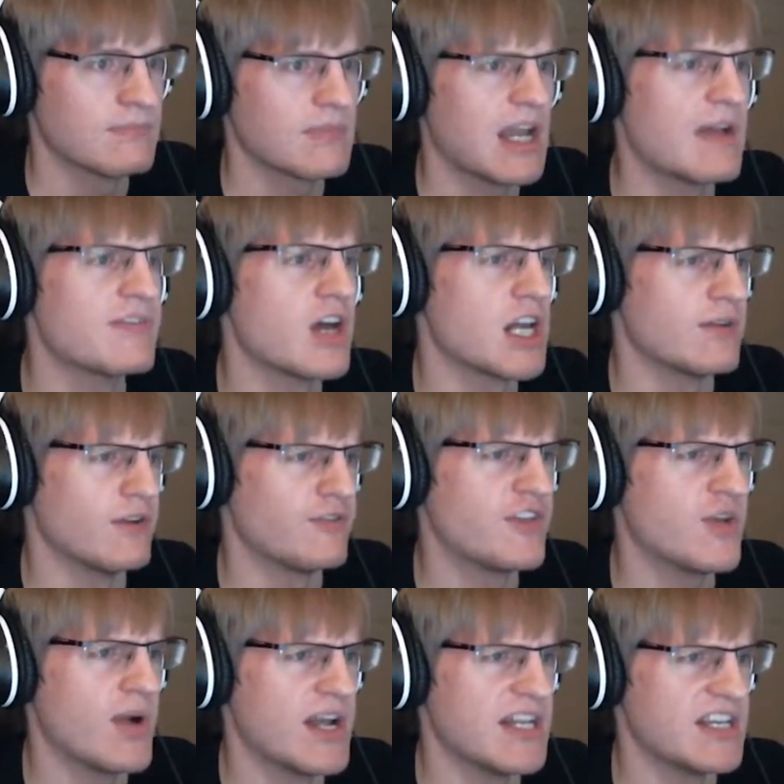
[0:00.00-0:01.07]
I've thought of a
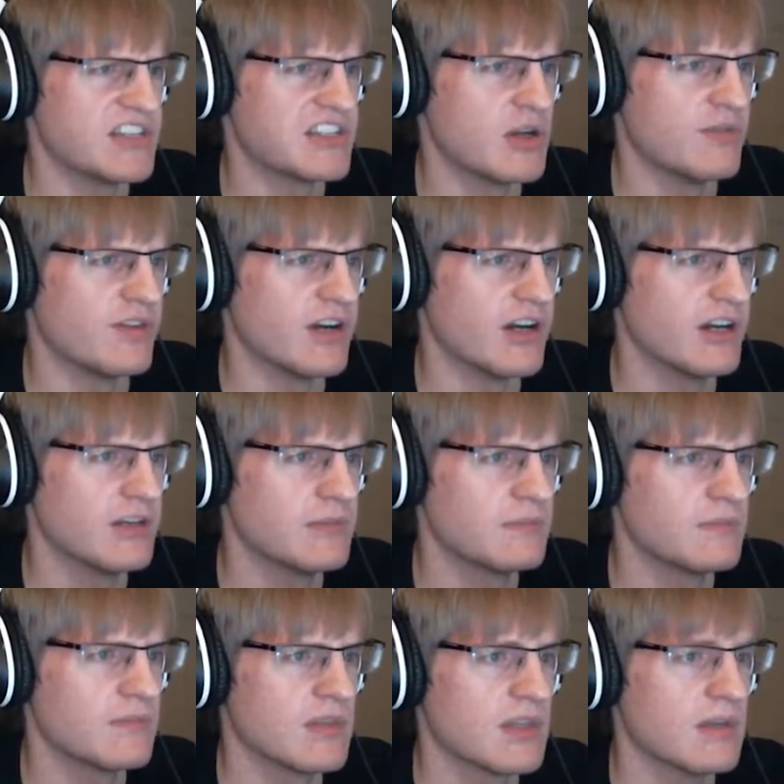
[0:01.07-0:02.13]
few ideas so far.
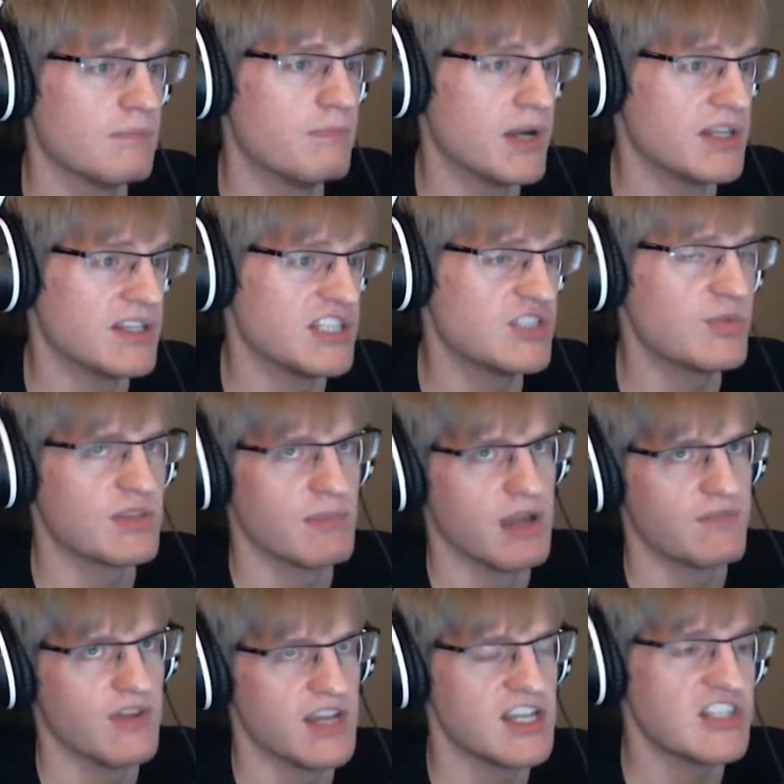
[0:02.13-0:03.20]
Buttons with my
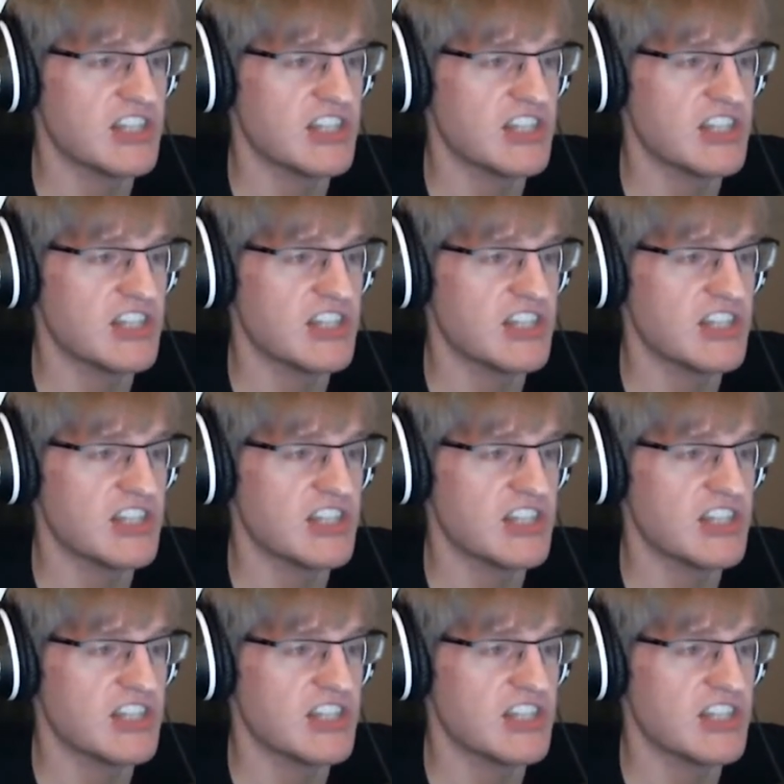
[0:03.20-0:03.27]
face,